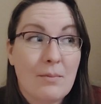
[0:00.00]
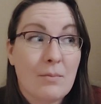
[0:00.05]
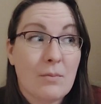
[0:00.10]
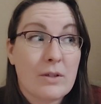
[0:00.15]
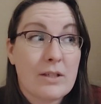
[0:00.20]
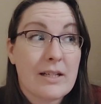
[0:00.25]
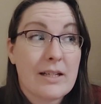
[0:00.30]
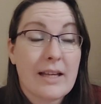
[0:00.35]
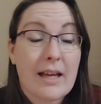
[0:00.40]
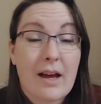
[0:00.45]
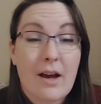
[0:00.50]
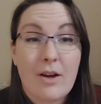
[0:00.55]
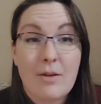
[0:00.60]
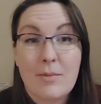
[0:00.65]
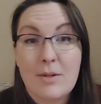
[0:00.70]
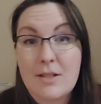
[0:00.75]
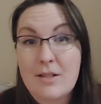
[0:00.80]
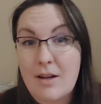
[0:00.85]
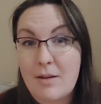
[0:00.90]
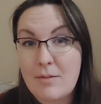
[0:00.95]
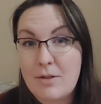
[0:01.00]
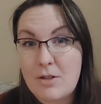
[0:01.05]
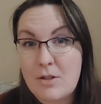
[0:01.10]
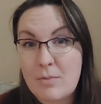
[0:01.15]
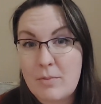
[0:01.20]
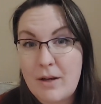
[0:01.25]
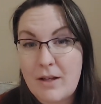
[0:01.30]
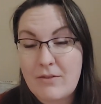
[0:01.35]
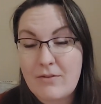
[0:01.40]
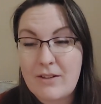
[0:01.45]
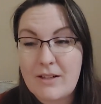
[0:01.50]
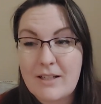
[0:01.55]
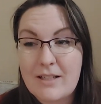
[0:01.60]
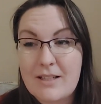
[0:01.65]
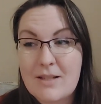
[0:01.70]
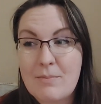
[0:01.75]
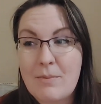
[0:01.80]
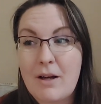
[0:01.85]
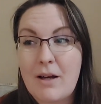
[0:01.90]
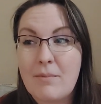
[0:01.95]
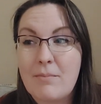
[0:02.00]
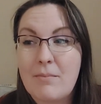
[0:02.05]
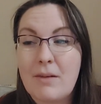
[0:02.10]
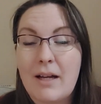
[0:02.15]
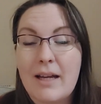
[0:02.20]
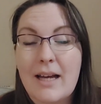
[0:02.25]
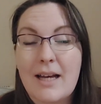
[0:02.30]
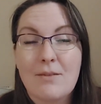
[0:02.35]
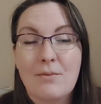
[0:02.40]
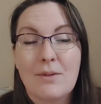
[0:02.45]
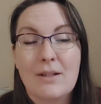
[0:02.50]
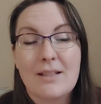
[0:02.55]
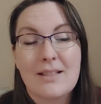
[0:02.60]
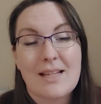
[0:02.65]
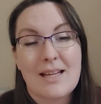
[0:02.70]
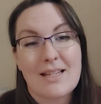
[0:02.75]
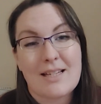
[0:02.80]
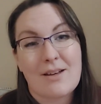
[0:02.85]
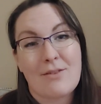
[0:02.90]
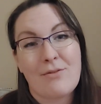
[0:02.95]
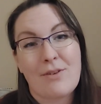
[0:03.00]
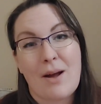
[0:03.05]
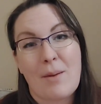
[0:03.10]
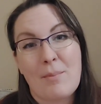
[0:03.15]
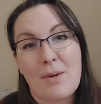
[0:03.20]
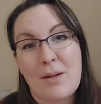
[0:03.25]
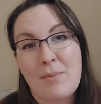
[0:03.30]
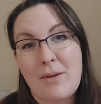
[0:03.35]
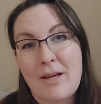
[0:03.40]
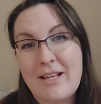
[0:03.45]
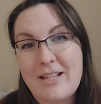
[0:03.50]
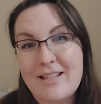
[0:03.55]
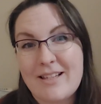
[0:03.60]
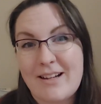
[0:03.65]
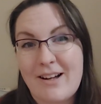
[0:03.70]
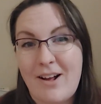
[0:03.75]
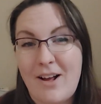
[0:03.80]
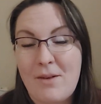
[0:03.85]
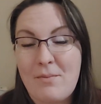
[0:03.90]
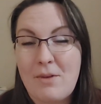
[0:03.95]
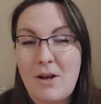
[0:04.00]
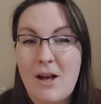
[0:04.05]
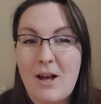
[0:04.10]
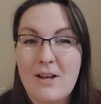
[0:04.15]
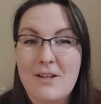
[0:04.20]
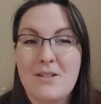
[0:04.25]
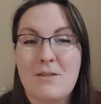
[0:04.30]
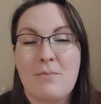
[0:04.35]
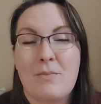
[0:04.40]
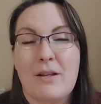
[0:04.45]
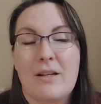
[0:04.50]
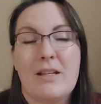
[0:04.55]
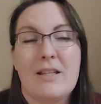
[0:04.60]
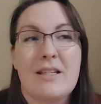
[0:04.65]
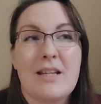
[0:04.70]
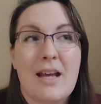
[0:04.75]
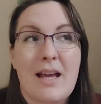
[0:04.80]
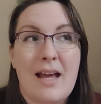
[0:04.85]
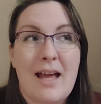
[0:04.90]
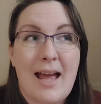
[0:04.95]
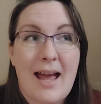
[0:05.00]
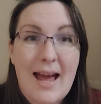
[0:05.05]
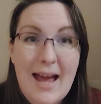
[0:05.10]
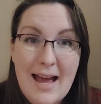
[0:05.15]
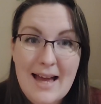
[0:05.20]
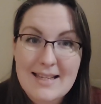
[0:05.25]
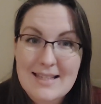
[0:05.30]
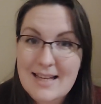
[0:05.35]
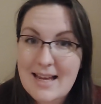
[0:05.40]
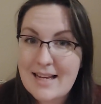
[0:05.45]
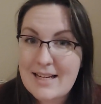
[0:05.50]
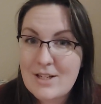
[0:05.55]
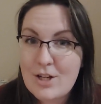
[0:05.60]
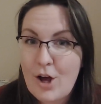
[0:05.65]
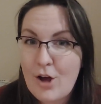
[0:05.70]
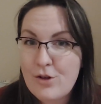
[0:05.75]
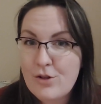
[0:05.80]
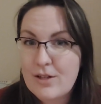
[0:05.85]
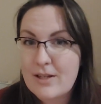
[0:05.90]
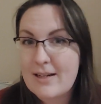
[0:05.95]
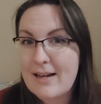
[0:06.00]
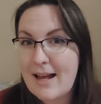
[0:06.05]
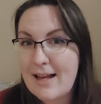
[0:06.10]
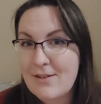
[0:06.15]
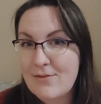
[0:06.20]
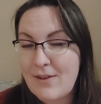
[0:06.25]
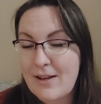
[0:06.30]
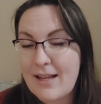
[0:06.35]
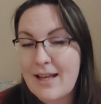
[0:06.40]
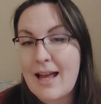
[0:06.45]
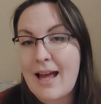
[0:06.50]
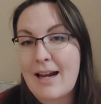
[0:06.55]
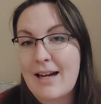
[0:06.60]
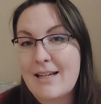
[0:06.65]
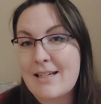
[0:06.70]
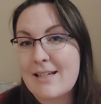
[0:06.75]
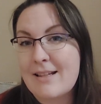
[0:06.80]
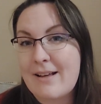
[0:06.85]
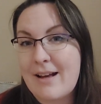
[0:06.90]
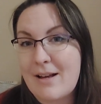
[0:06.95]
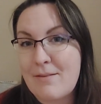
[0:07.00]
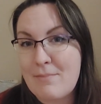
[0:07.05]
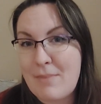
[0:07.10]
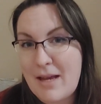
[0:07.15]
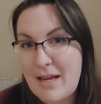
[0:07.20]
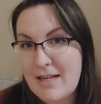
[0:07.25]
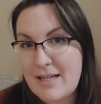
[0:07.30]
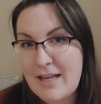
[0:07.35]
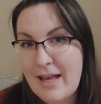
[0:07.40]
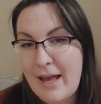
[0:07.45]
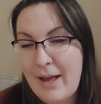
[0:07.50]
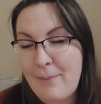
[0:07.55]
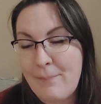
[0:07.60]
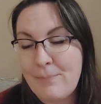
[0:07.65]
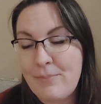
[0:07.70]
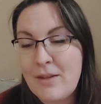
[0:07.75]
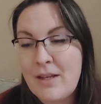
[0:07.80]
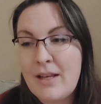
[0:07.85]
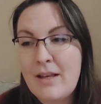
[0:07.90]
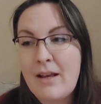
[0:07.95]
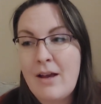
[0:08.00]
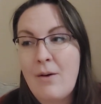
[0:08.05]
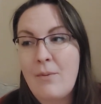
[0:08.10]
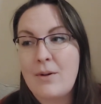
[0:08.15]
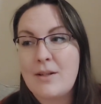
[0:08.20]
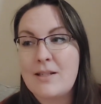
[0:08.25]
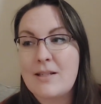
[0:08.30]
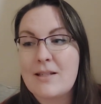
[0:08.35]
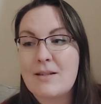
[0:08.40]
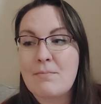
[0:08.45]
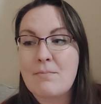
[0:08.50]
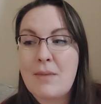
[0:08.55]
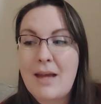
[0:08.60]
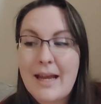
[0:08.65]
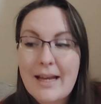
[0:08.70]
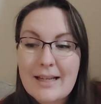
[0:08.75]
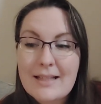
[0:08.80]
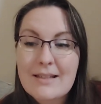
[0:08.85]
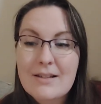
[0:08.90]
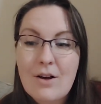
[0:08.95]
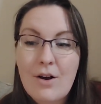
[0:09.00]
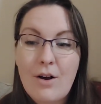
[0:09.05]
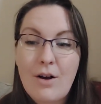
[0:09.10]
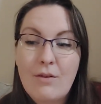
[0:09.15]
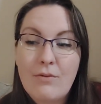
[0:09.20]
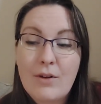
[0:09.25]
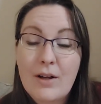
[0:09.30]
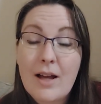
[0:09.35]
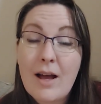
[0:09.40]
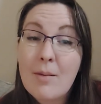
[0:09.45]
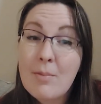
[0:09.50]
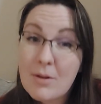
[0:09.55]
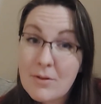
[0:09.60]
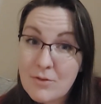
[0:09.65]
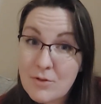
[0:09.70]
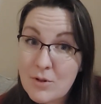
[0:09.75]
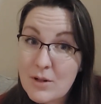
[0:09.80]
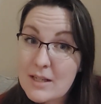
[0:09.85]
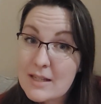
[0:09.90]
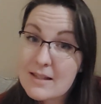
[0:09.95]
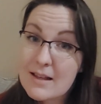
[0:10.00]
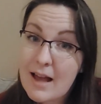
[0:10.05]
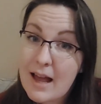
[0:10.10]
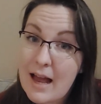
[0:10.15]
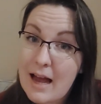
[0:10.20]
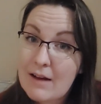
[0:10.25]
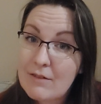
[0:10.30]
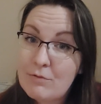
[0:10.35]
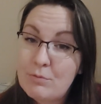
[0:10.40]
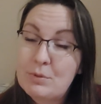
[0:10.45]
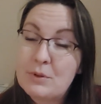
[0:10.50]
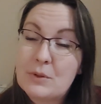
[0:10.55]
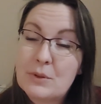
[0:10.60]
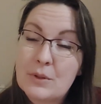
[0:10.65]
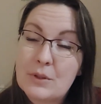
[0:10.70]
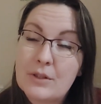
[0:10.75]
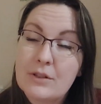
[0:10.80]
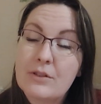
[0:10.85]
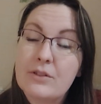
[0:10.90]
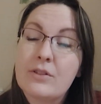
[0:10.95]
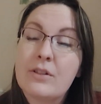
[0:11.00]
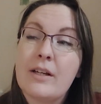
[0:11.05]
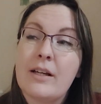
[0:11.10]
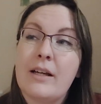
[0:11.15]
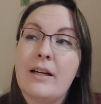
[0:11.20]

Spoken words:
We didn't get home in time to do bird feeders, but we did a family pizza night. My husband has a token advent calendar that I made here, which is a mix of a couple of treats that I have bought